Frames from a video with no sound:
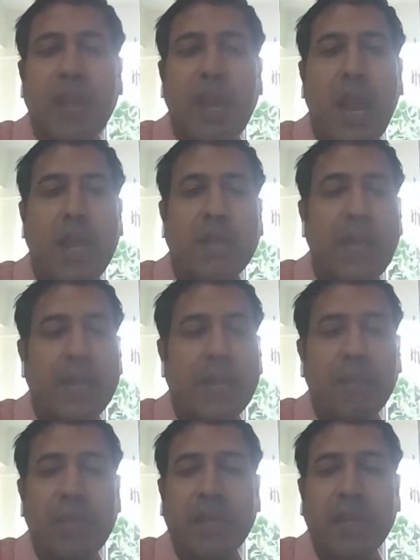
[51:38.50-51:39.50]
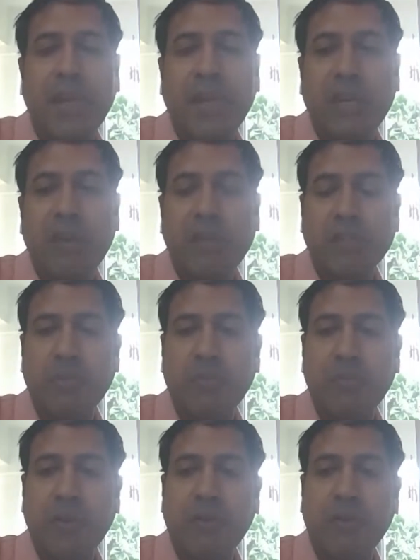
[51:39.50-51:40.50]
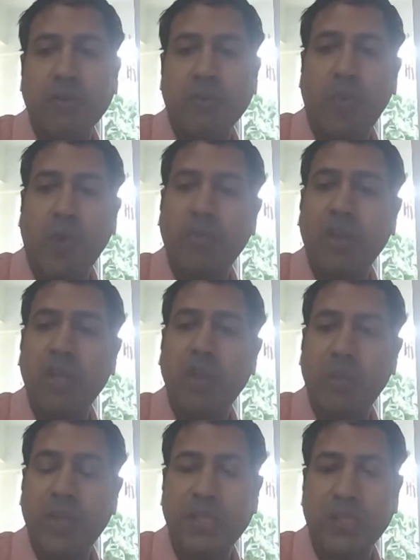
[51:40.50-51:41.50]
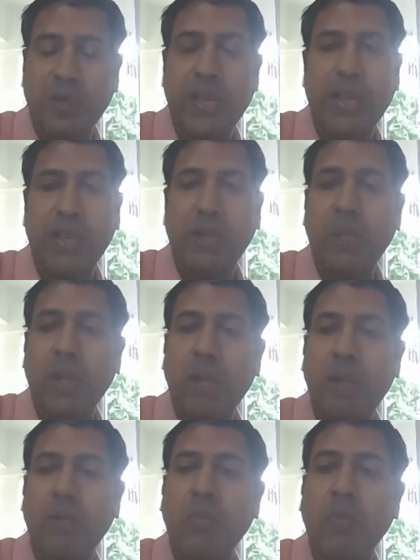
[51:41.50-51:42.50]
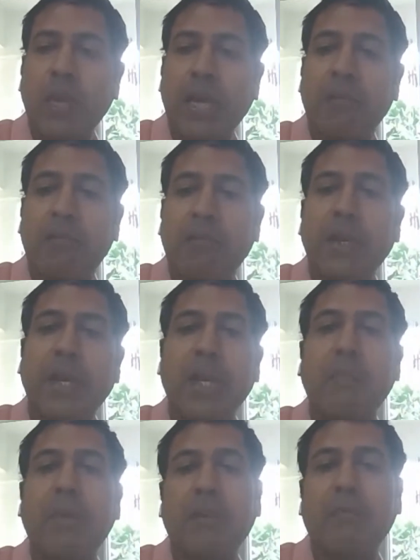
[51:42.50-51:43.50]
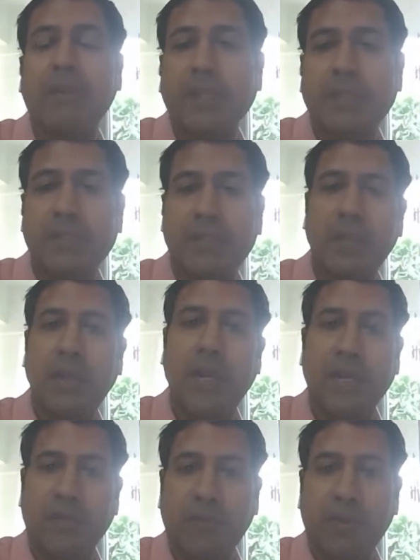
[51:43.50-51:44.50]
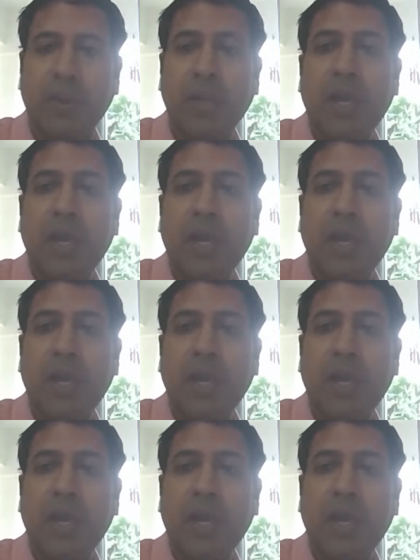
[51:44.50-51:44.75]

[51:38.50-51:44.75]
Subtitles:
And that can be a great investment, because whatever you invest today will have great benefits later on.